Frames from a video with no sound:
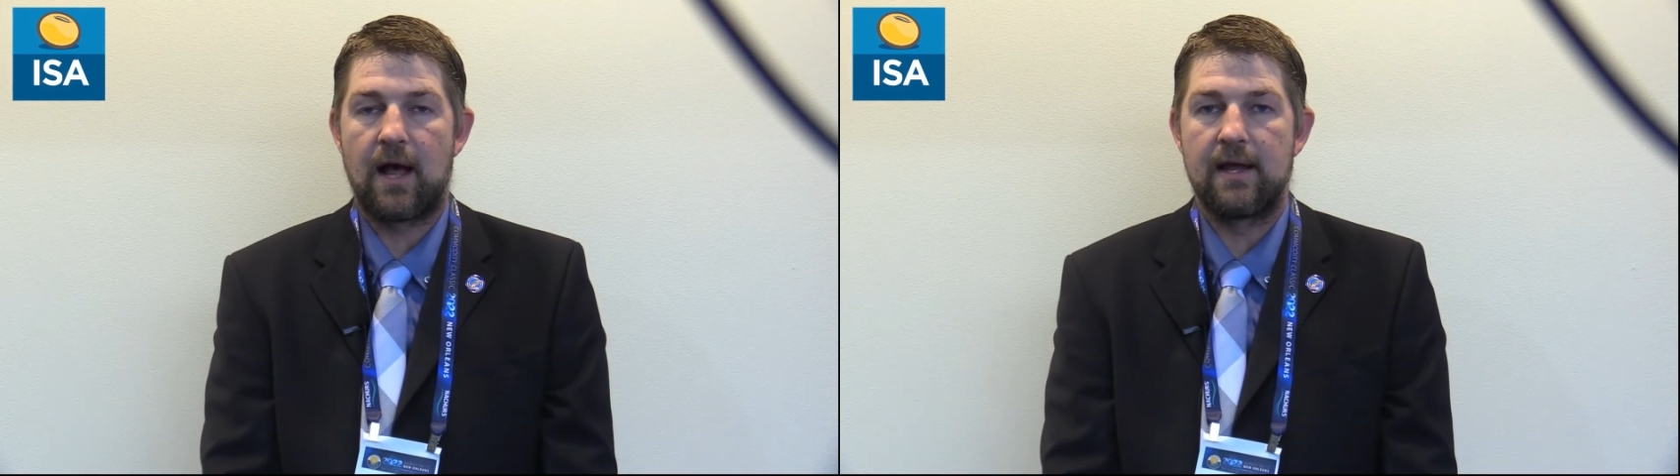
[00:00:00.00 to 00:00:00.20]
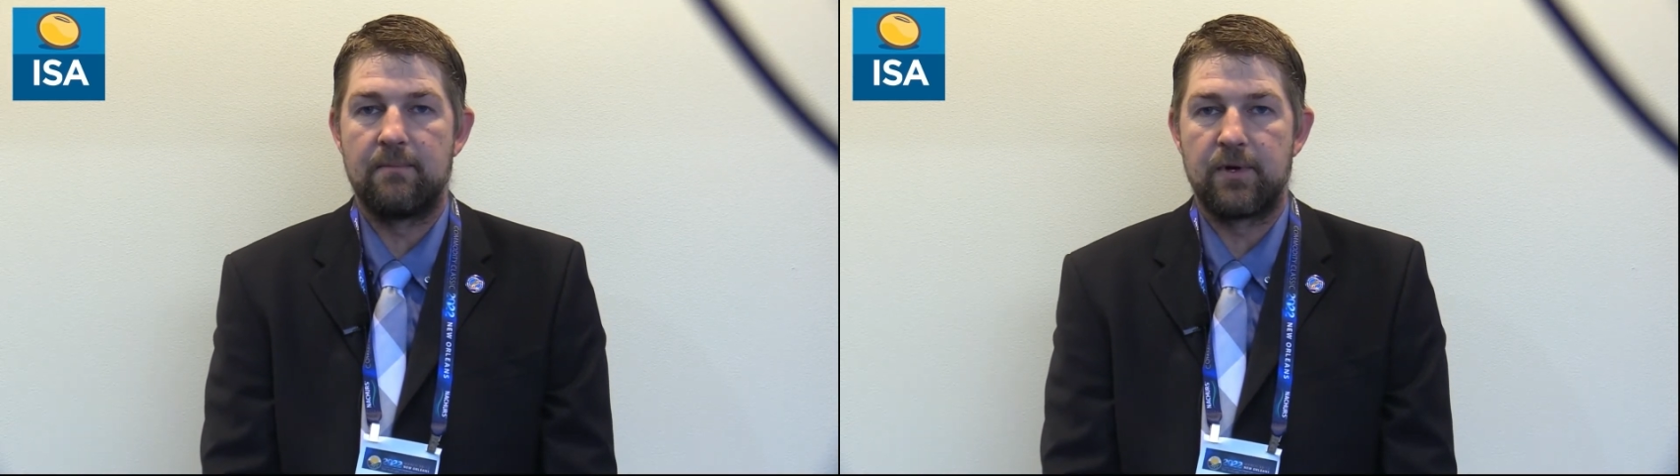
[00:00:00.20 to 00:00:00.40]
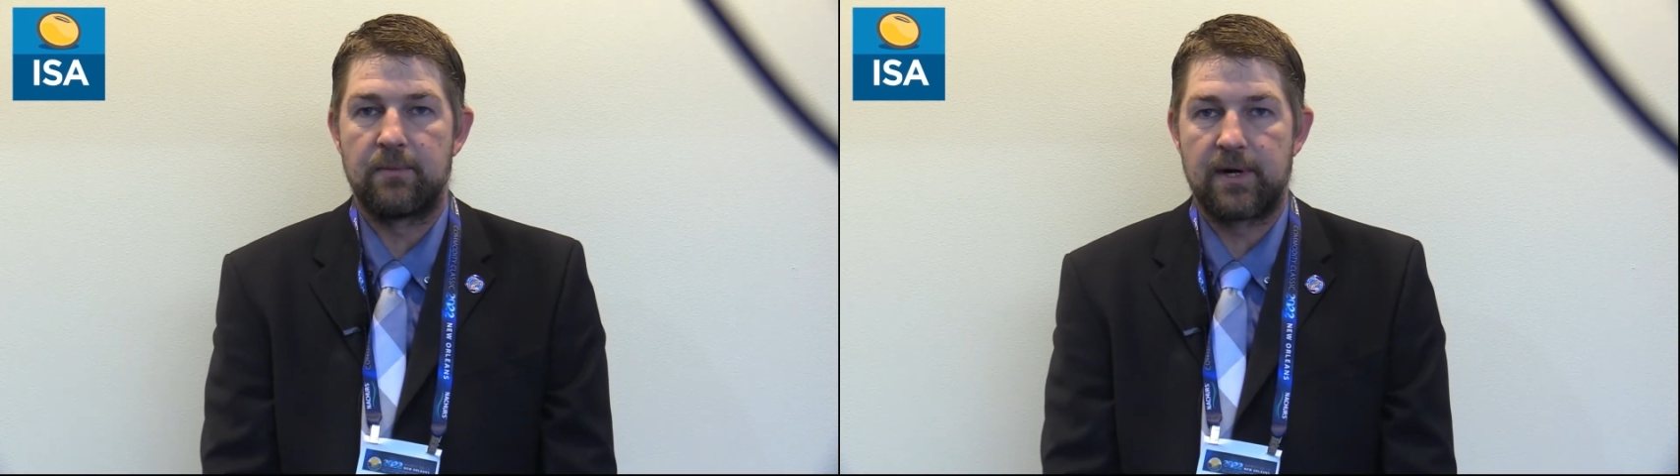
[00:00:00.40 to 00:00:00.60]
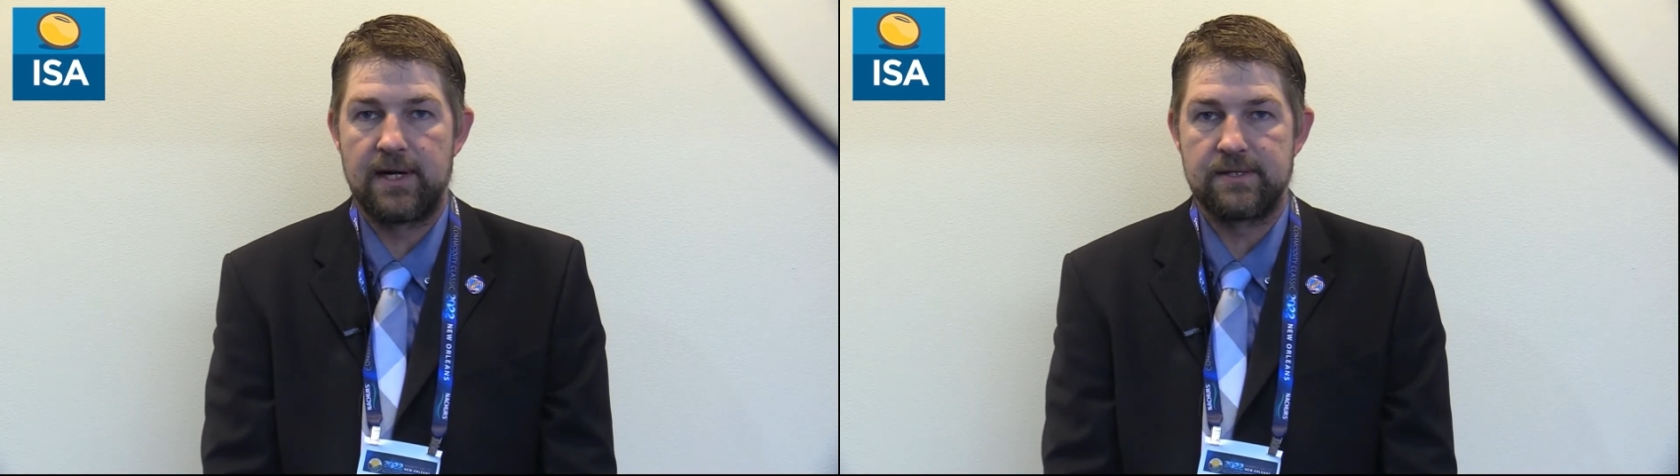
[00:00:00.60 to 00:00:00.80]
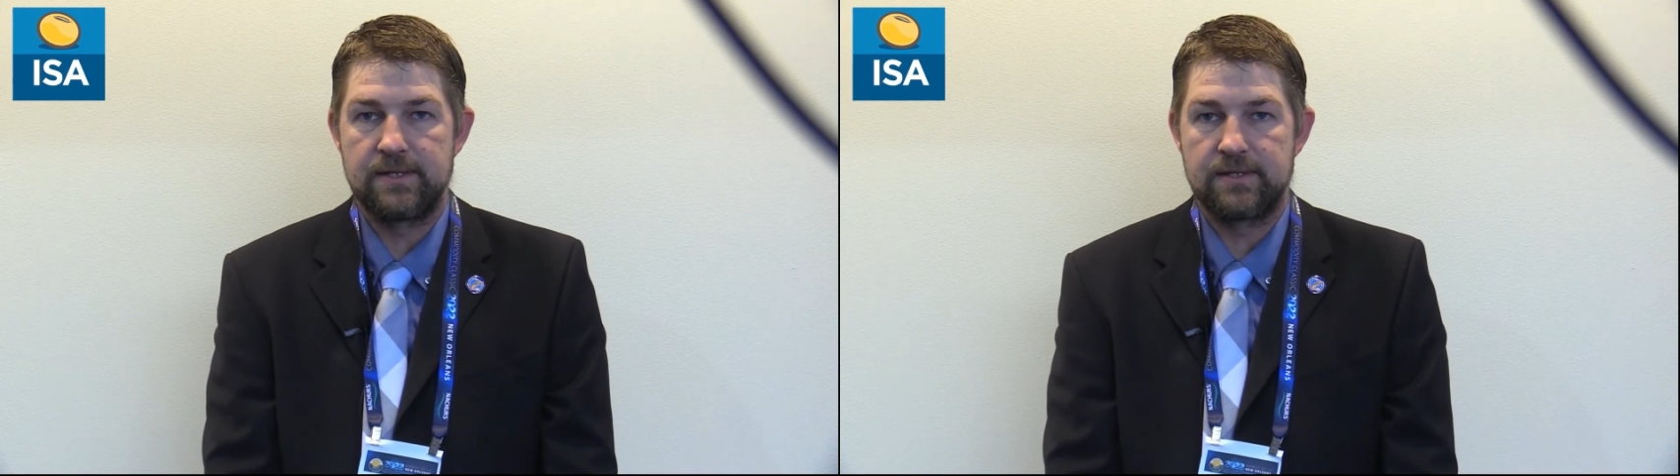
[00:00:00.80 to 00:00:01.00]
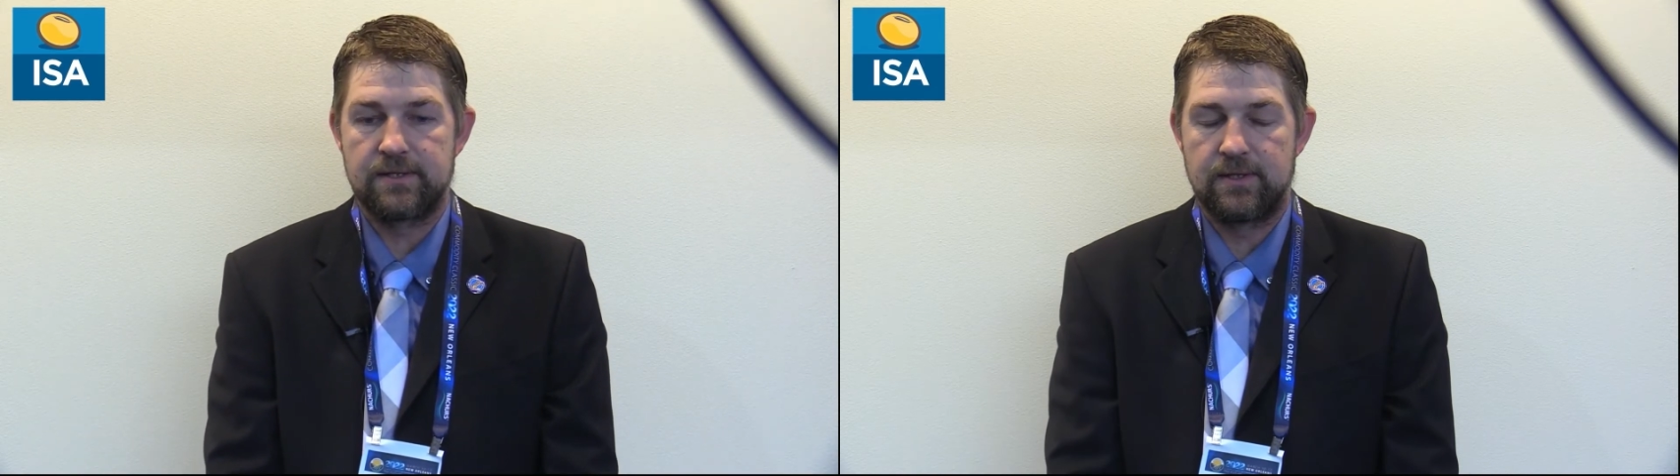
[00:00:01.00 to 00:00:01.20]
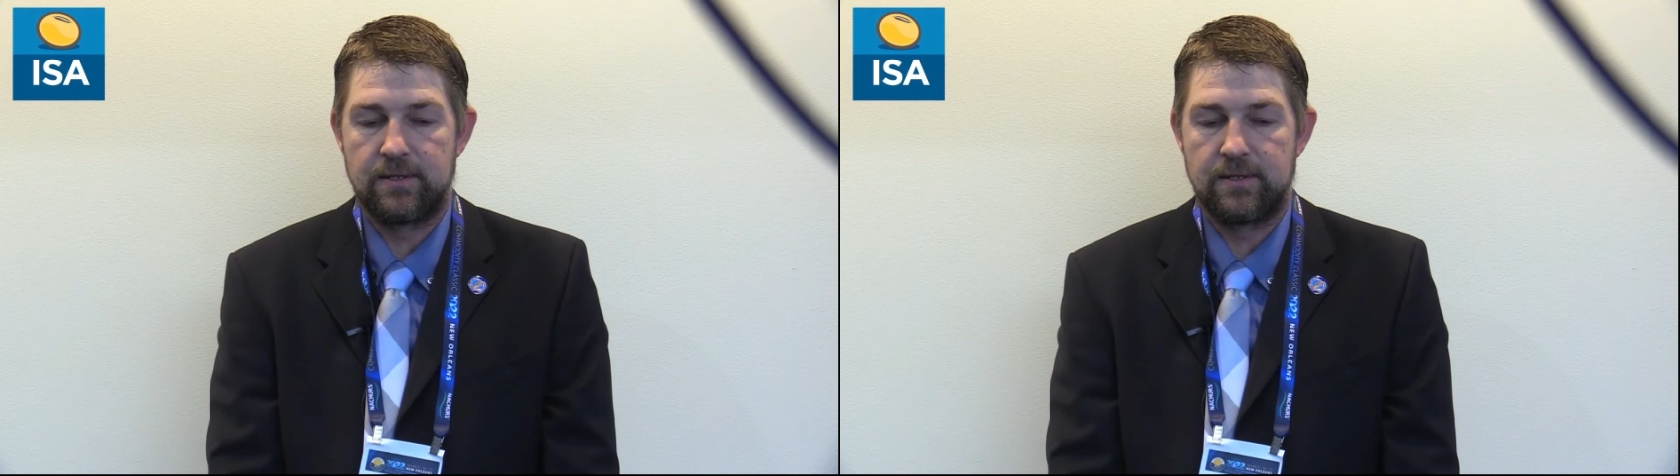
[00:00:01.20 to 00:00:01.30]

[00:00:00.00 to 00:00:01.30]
high input prices